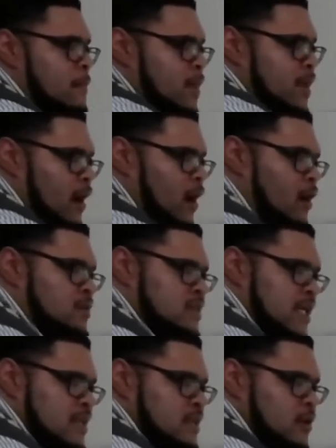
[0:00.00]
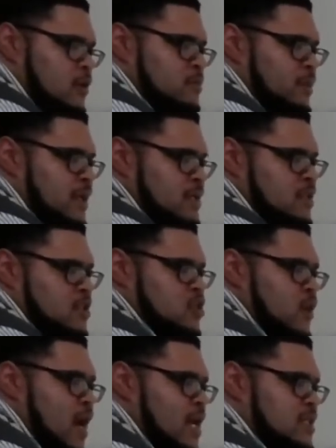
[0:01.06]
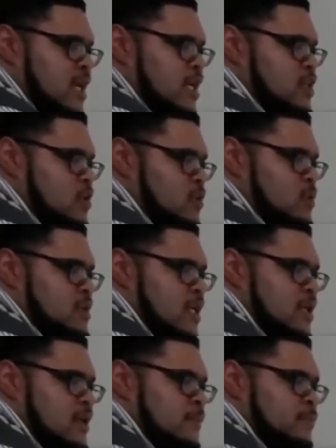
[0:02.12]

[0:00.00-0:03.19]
but I offset those because of the strategy I use and